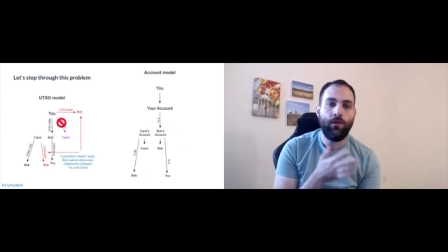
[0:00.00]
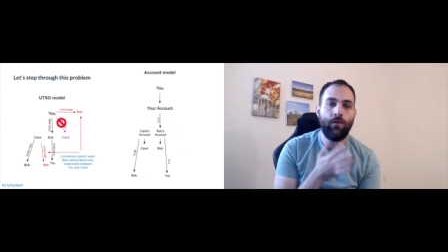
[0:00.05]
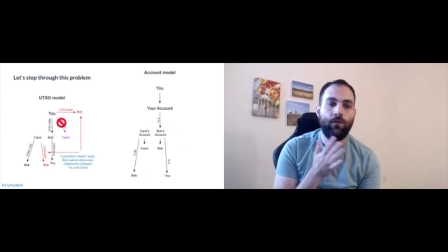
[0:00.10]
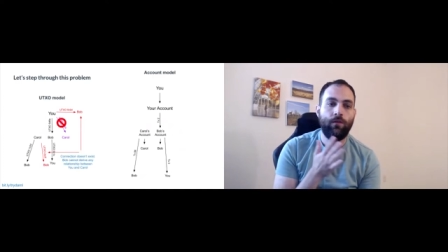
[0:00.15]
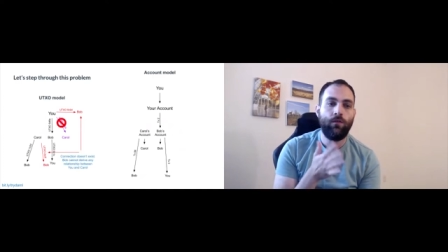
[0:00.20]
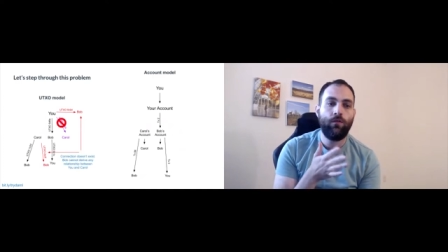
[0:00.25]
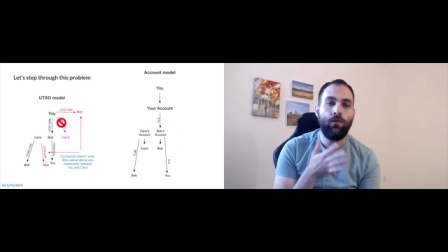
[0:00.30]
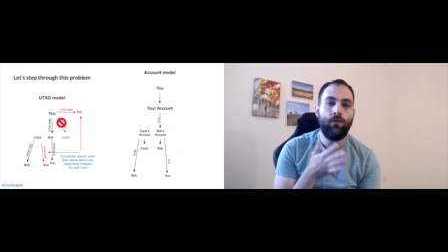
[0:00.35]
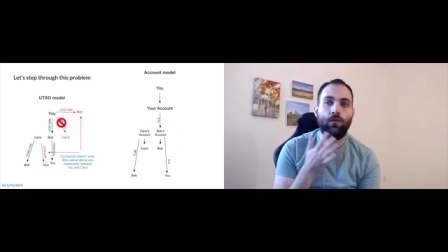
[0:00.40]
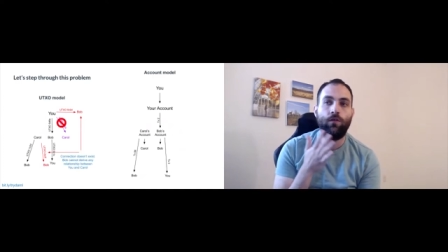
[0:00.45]

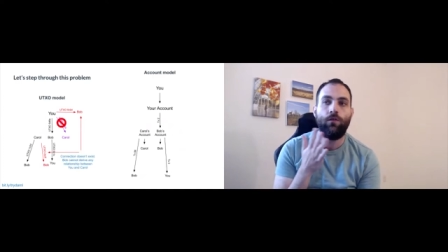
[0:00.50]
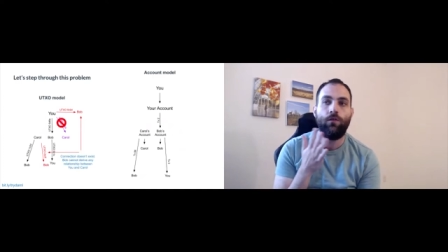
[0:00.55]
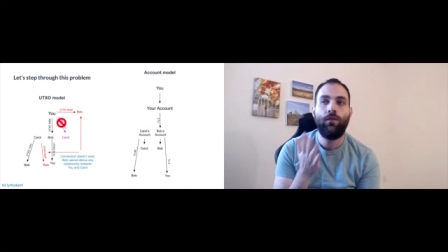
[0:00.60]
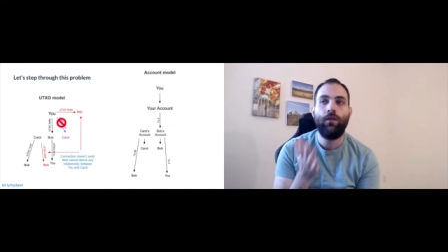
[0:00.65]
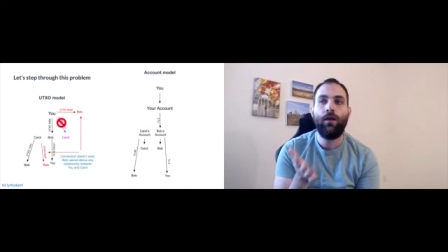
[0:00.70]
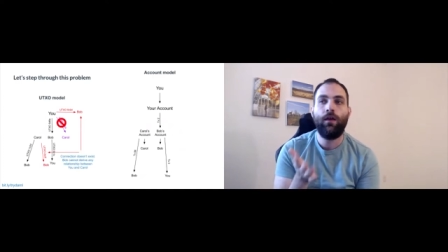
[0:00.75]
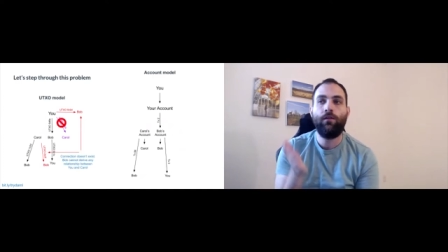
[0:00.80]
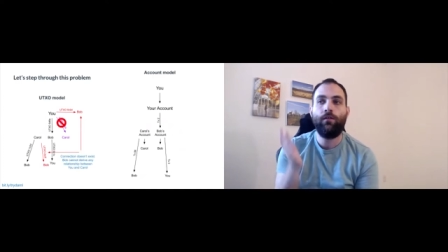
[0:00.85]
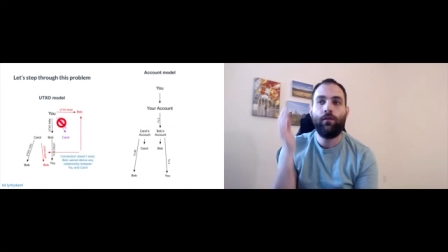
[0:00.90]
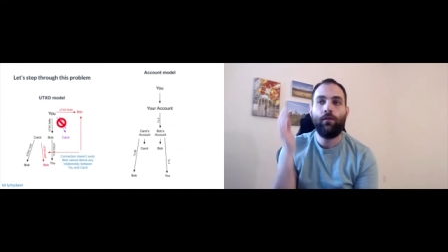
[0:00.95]
these two
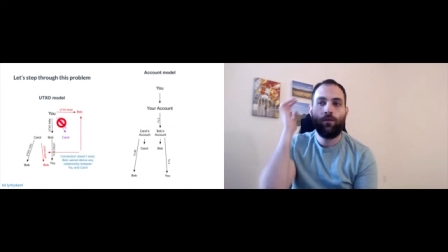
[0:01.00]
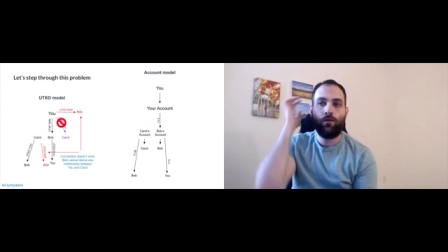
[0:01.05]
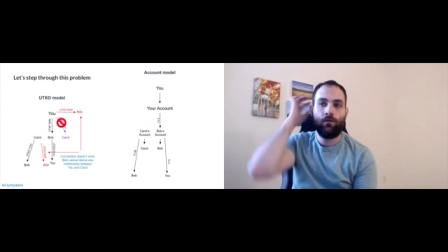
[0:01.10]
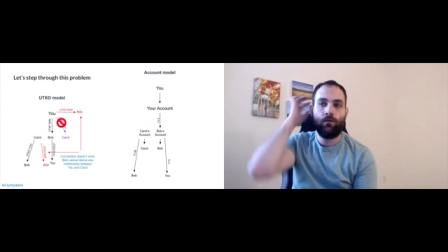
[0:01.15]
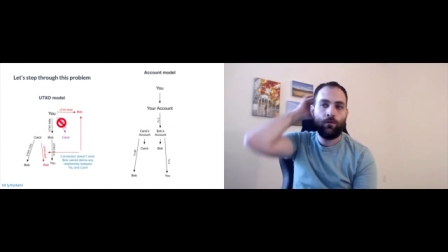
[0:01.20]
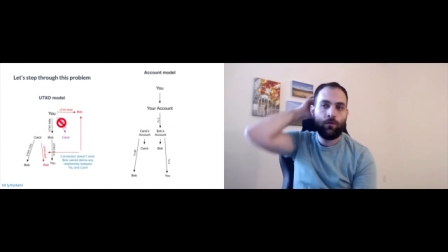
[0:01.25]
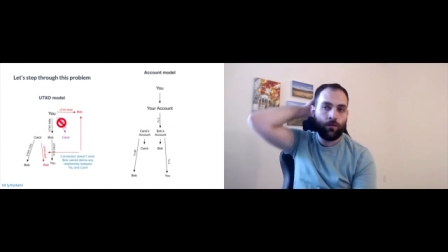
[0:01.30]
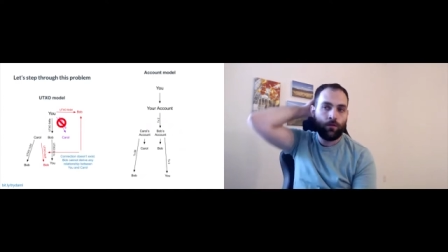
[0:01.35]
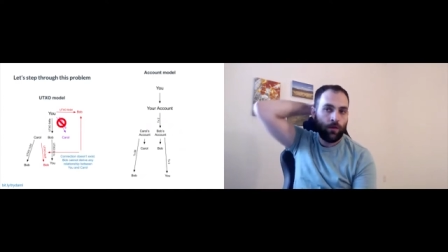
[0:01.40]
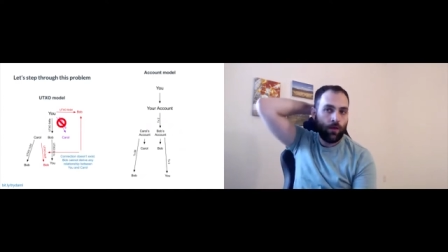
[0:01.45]

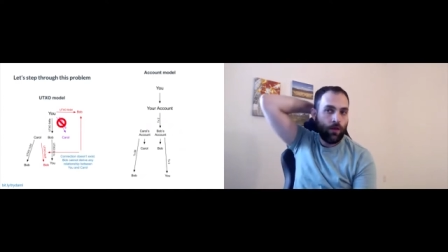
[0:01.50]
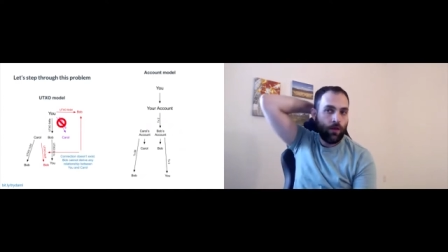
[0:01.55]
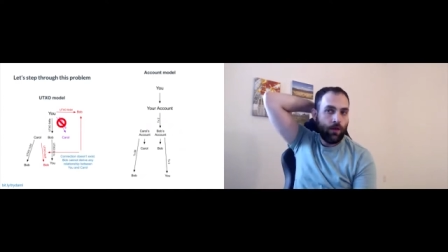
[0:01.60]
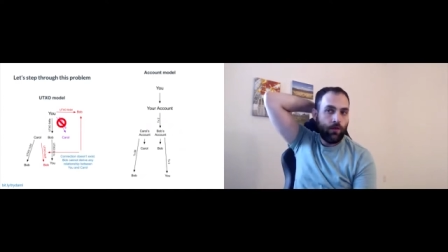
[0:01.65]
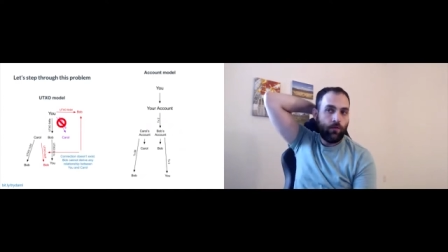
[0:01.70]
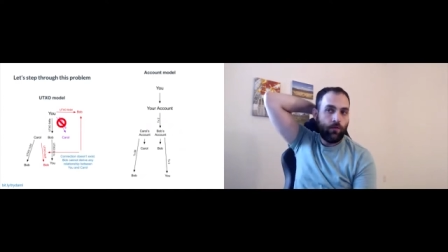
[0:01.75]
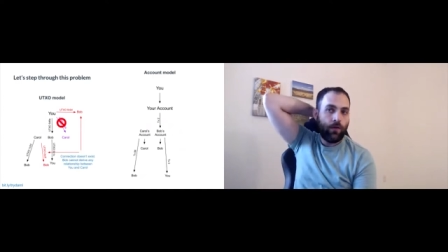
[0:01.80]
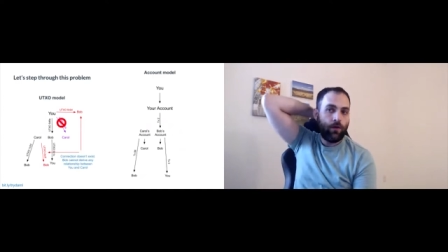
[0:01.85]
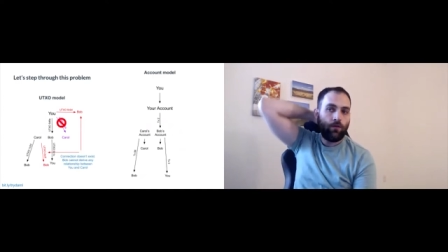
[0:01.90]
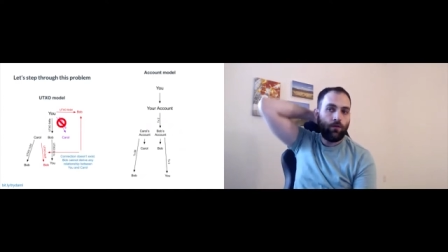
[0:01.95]
UTXOs.
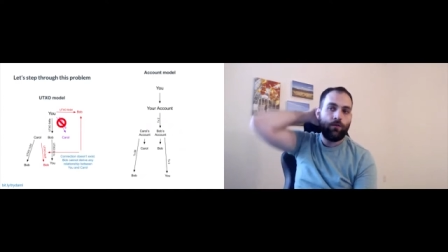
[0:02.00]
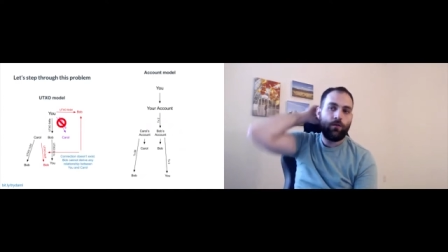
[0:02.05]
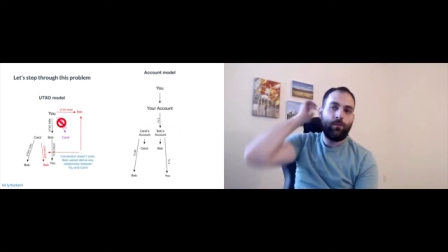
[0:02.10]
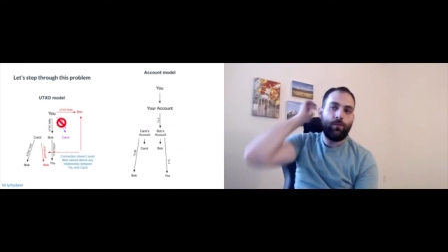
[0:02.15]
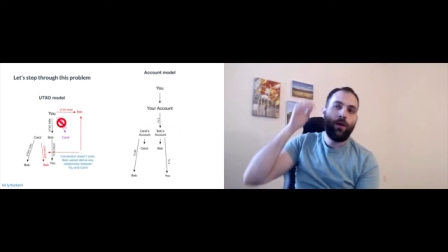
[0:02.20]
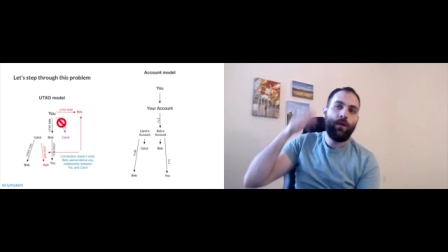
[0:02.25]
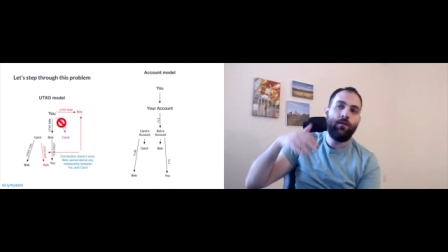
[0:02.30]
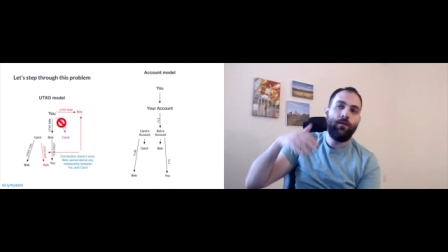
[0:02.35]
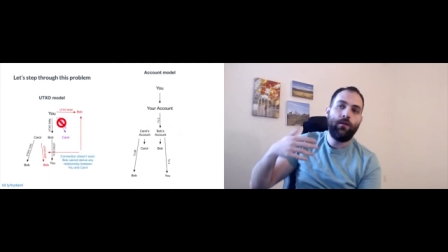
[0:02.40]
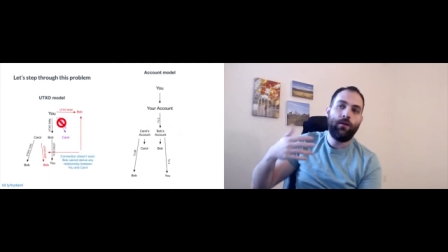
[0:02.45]
They don't
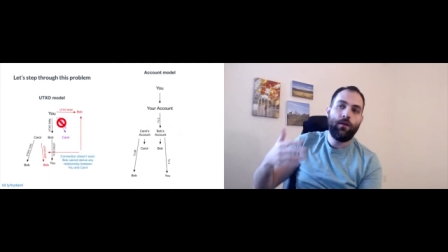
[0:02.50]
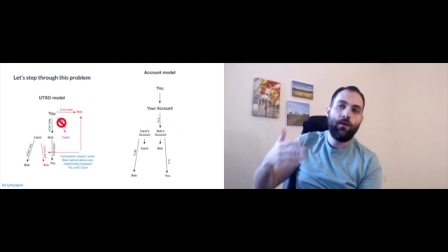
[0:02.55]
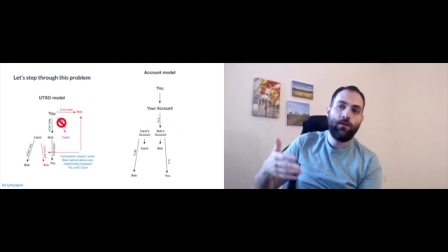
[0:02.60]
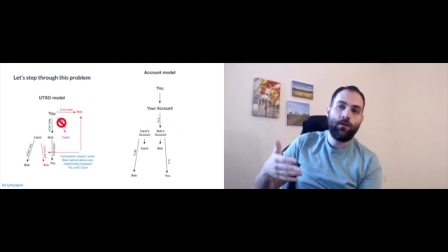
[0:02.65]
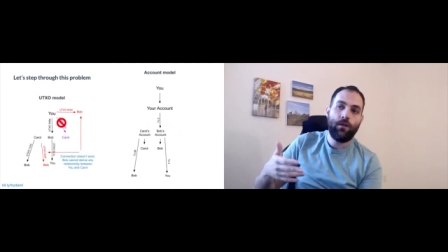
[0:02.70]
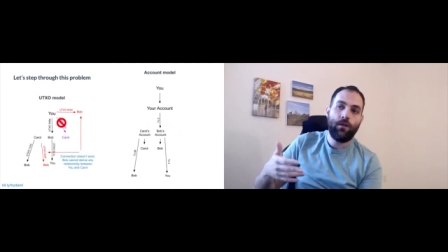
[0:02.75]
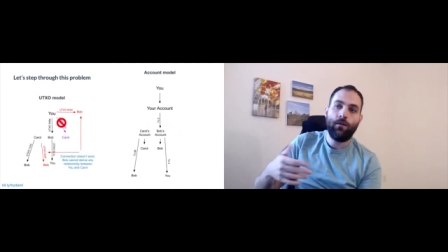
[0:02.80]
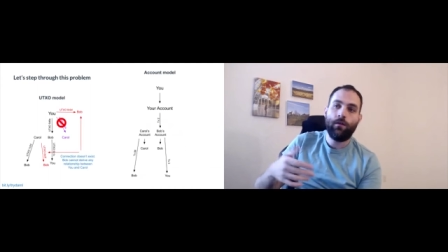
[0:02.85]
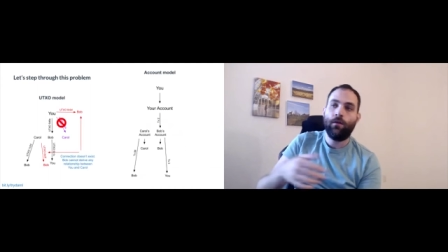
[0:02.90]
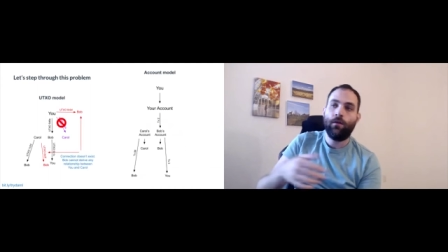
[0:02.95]
depend on each
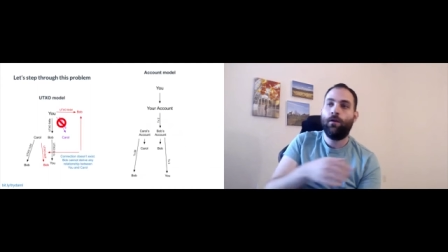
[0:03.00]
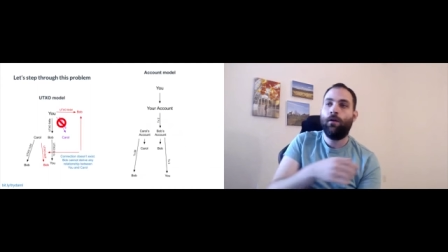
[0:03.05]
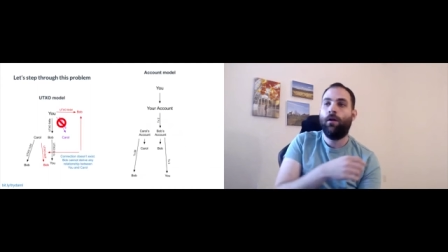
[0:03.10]
other.